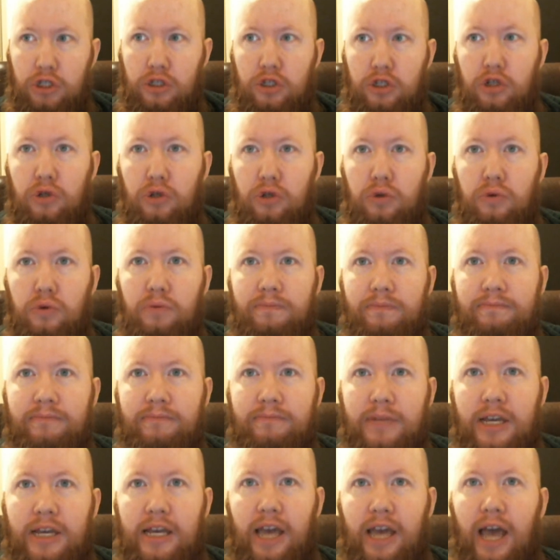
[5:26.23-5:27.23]
Two,
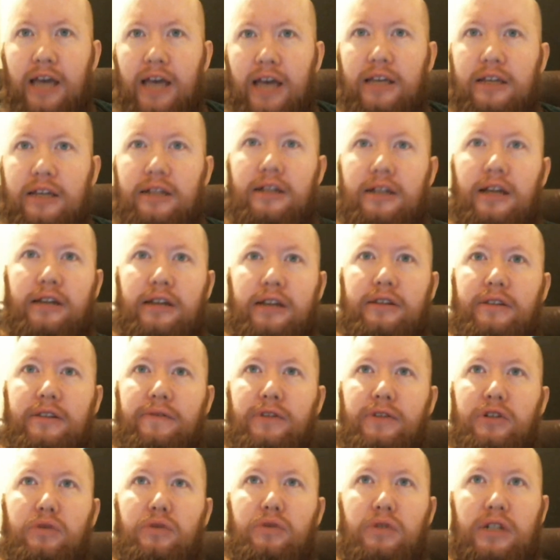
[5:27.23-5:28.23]
it had like the
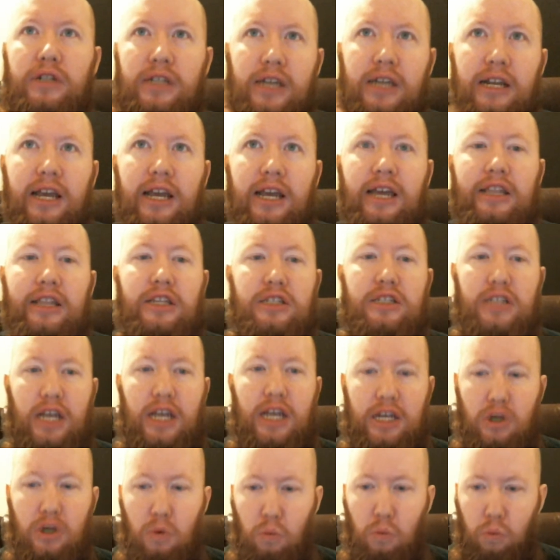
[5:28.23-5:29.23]
first one. It kind of had this
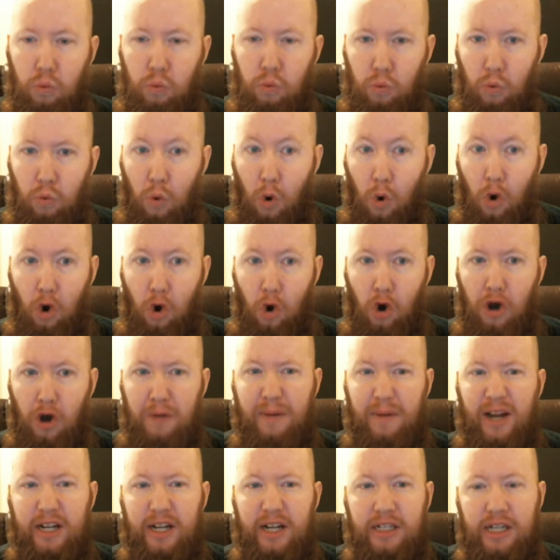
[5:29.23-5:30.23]
like roar
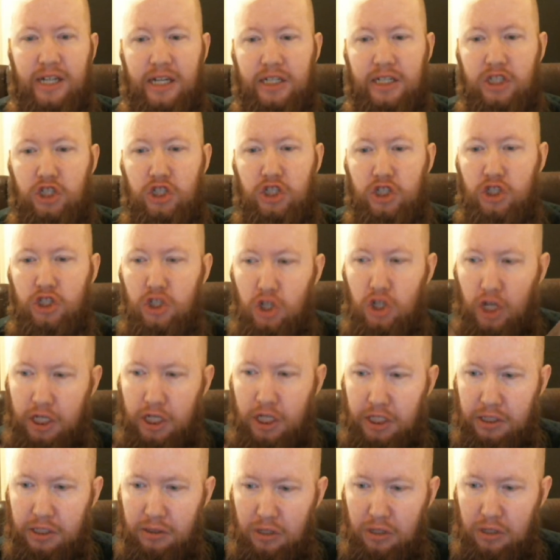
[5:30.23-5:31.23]
about it, like it just
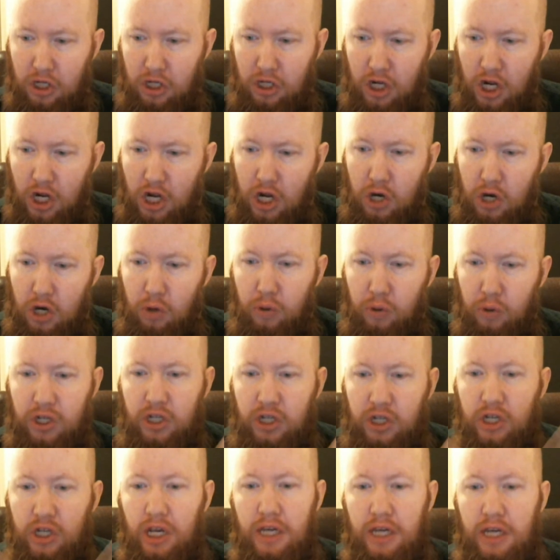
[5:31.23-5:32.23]
like it
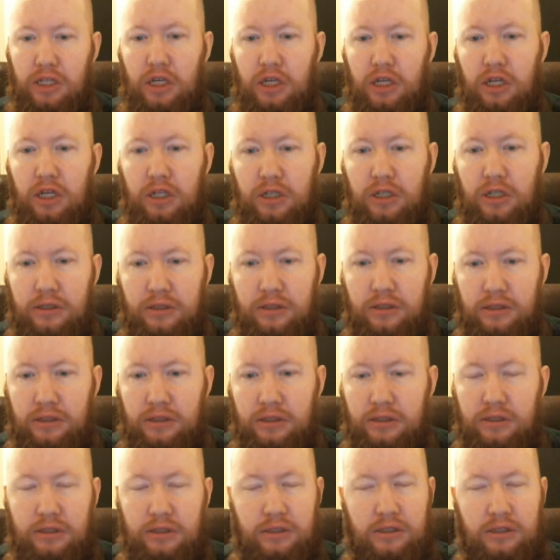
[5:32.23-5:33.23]
would like
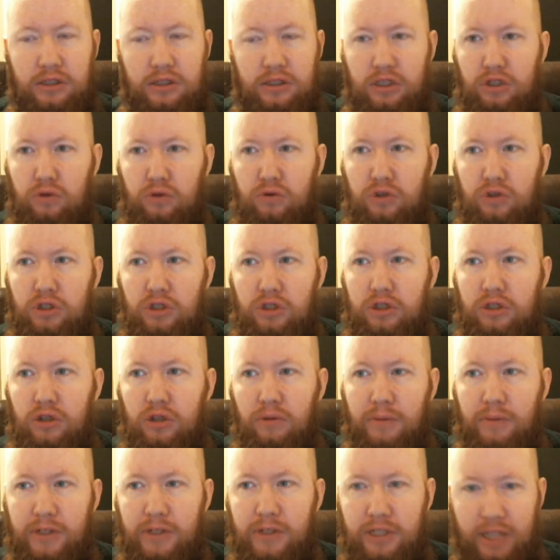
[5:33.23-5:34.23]
do
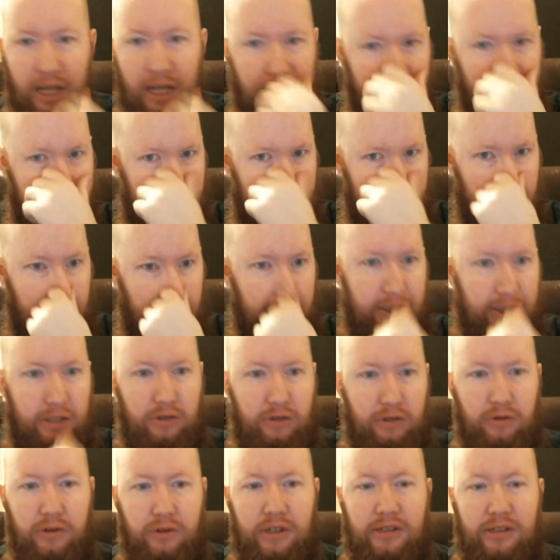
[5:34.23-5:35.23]
so much damage to it
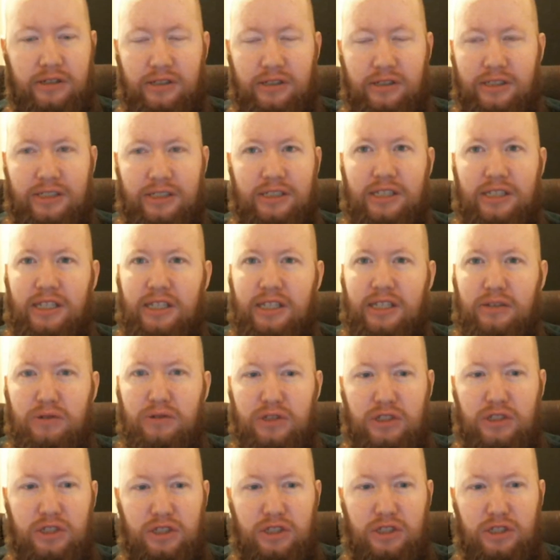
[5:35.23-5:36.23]
too. It's just like there
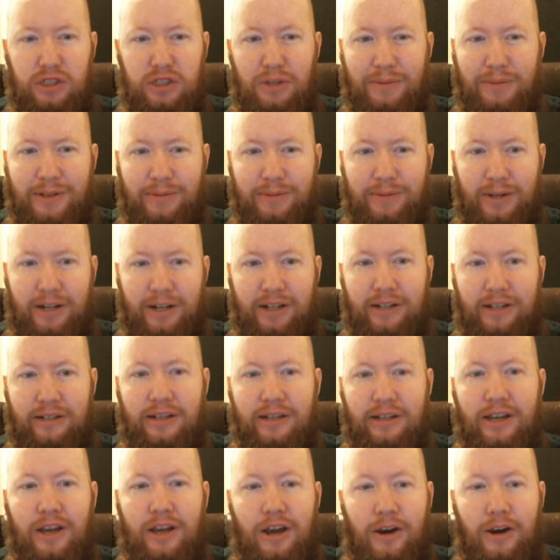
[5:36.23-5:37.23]
was just so much about it,
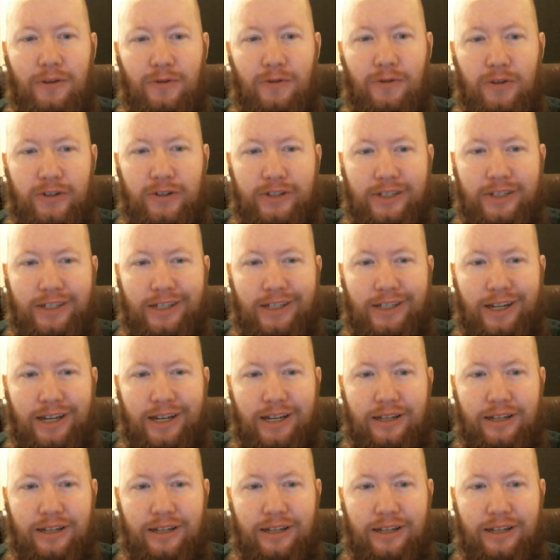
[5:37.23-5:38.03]
and unfortunately,